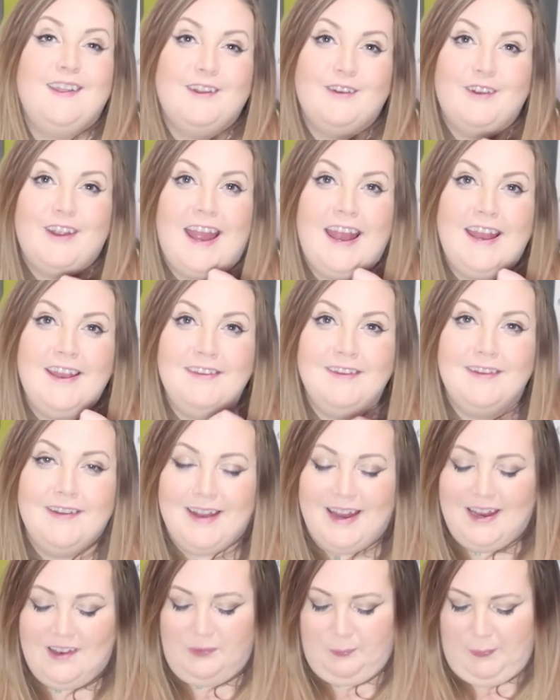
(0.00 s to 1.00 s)
so get into
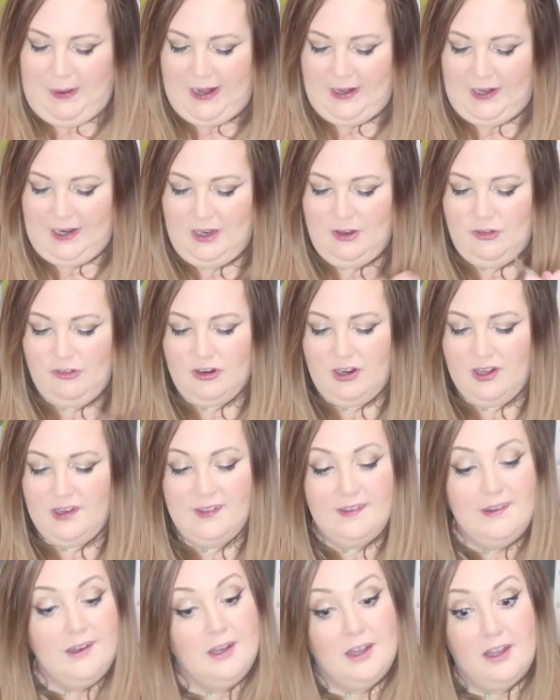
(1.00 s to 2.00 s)
the next package
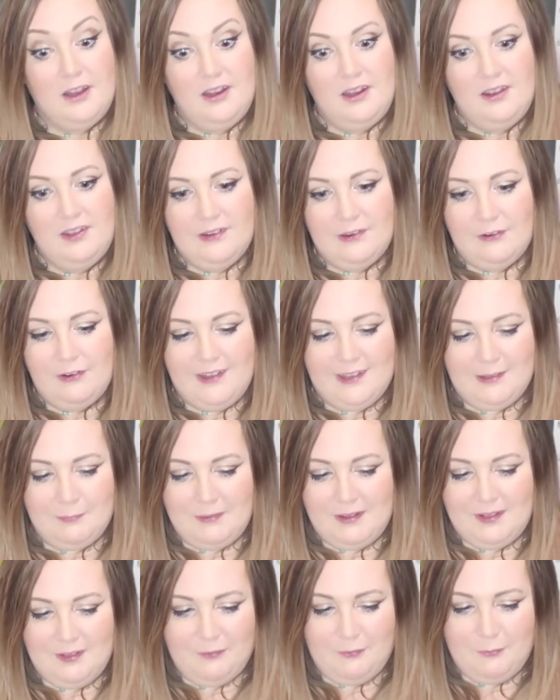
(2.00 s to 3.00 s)
because you know it's
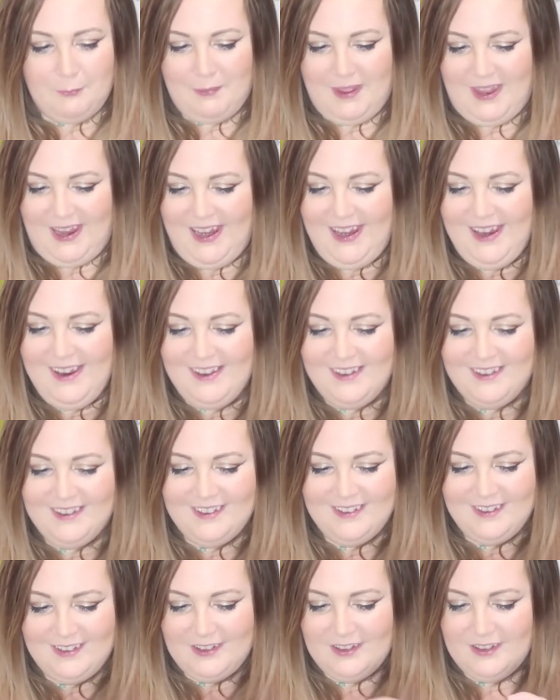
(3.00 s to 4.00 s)
Christmas for me
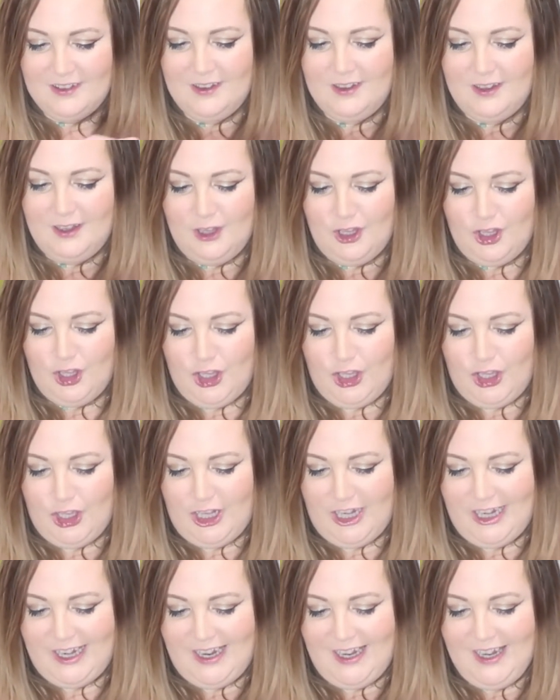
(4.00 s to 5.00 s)

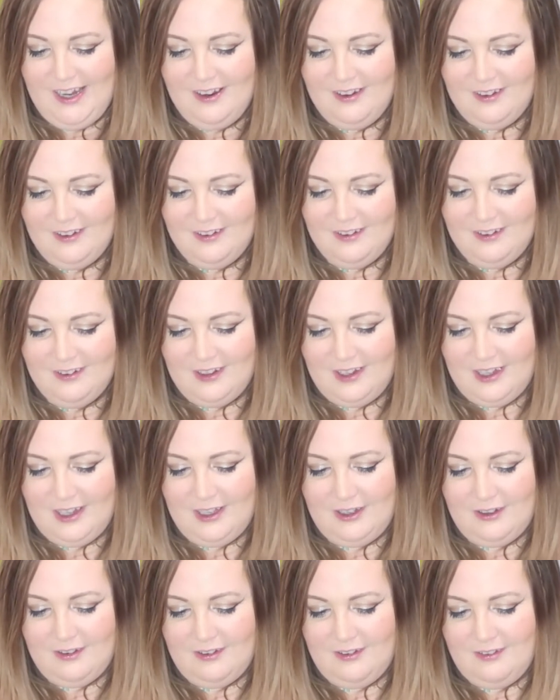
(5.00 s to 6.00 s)
early
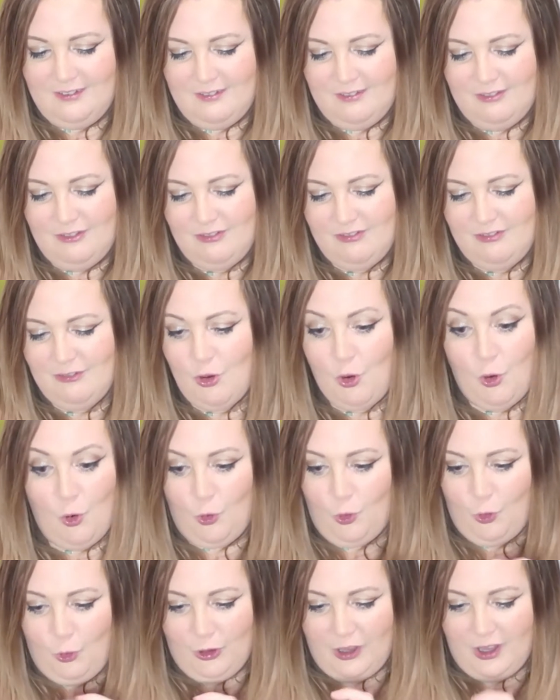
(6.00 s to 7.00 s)
in
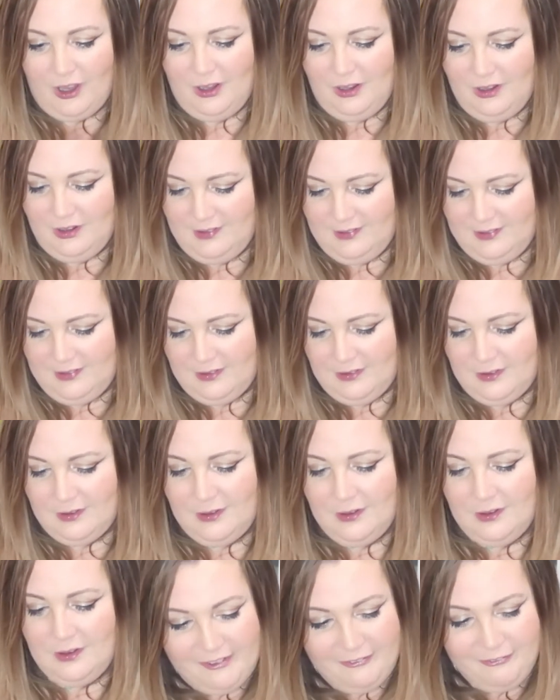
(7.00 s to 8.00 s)
August
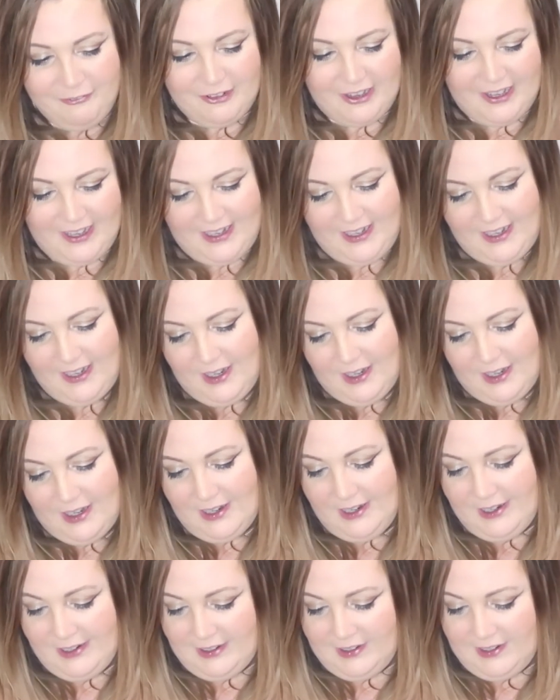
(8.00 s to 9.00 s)
lovely
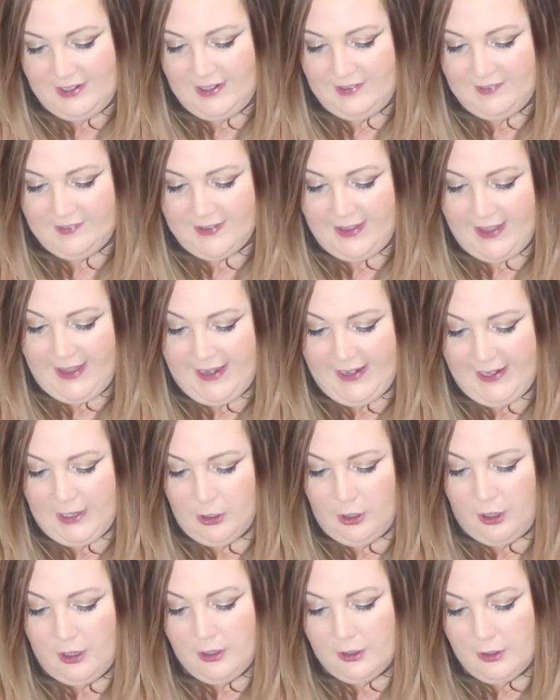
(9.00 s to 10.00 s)
it is a
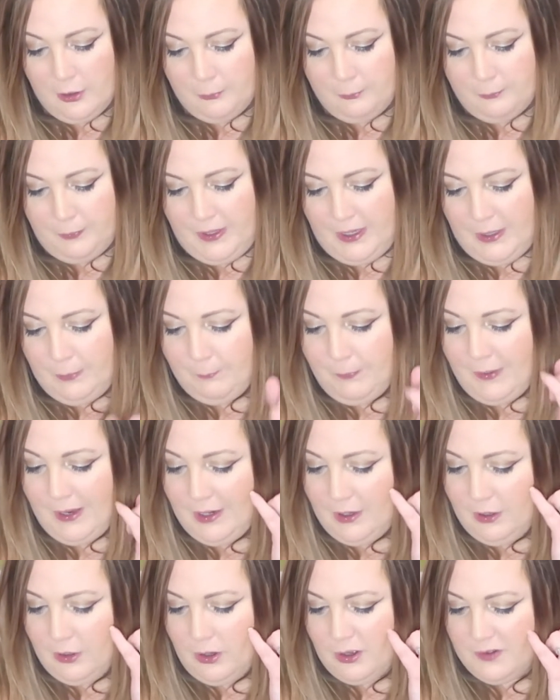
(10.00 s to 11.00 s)
color company
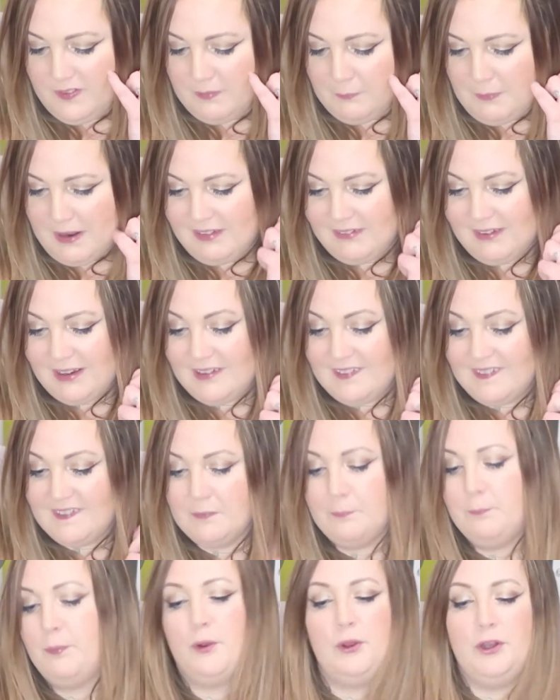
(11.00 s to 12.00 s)
pink cosmetic
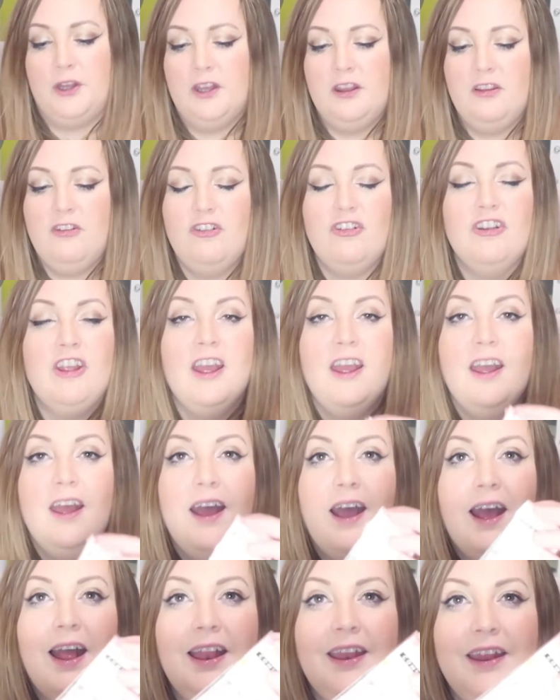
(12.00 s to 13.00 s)
sponge
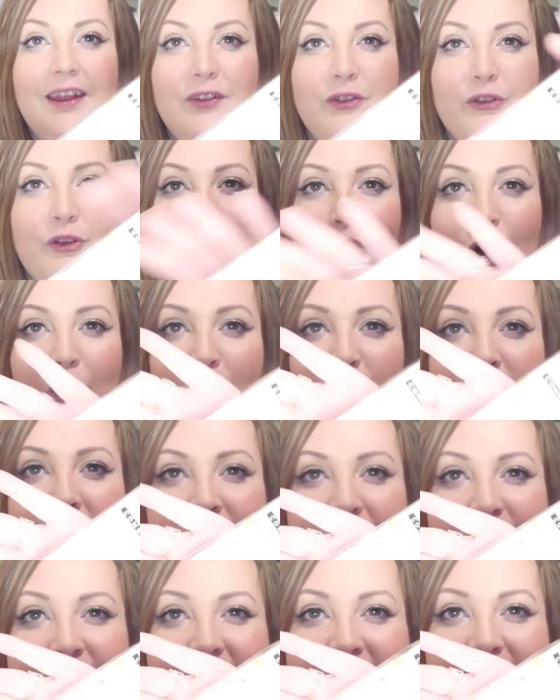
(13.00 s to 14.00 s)
and it's got
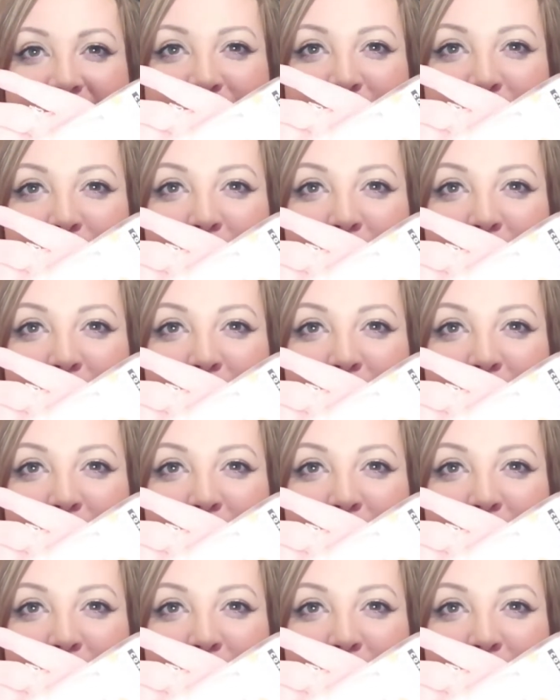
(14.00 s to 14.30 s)
all of these